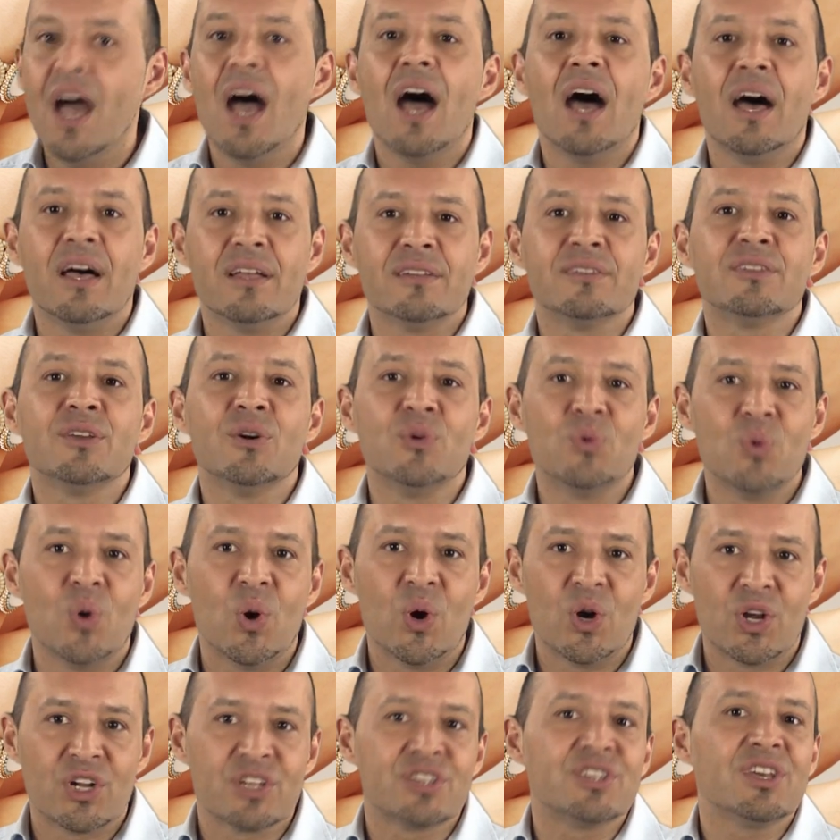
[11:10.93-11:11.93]
and the
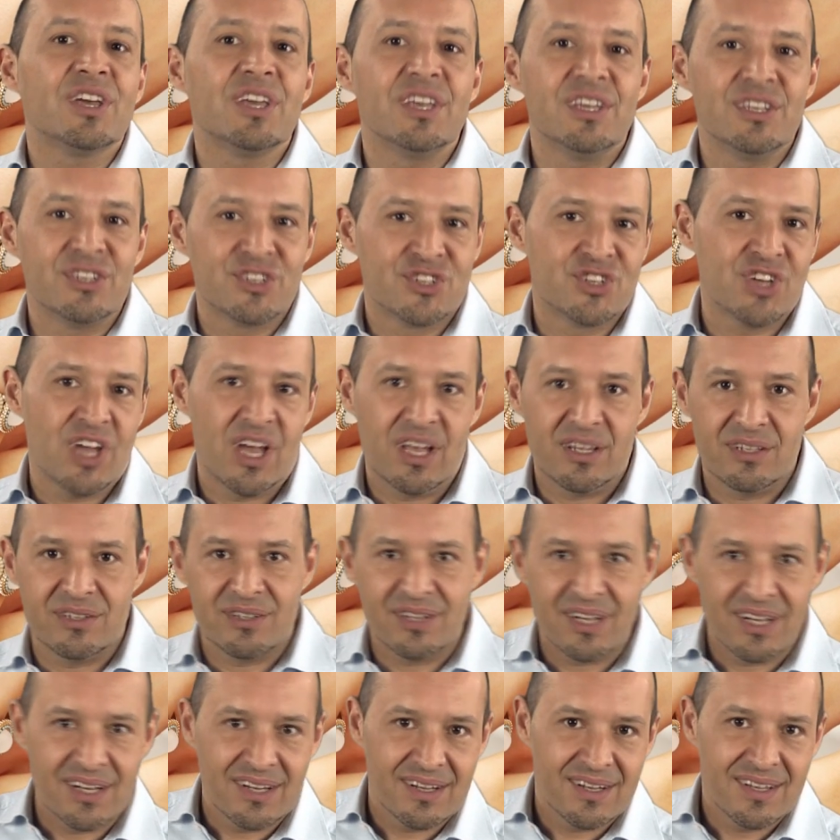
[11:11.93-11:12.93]
world in
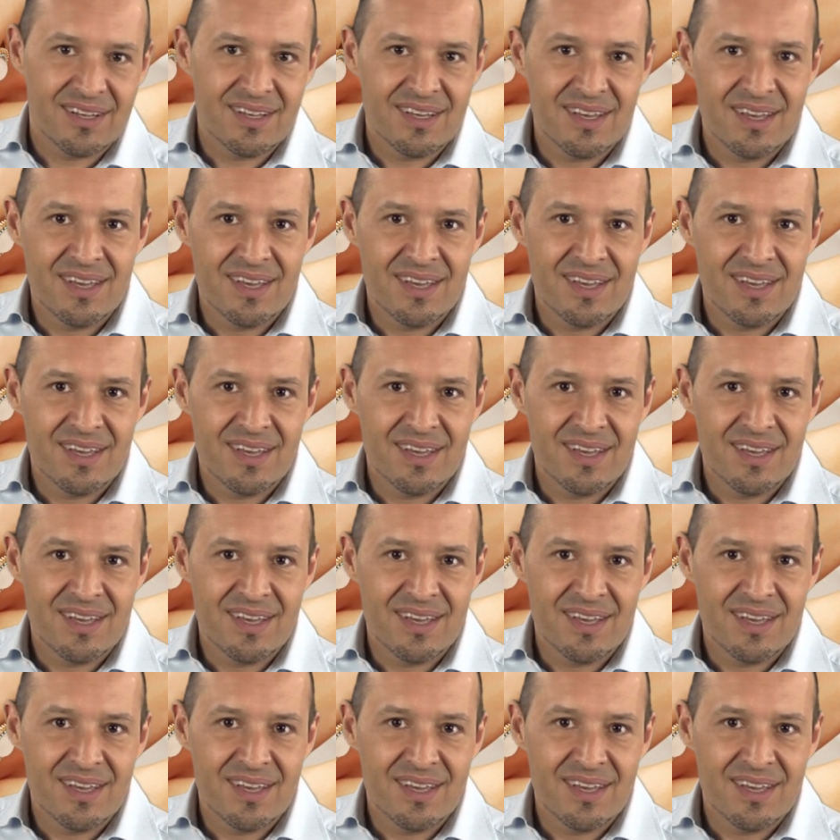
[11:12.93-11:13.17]
general.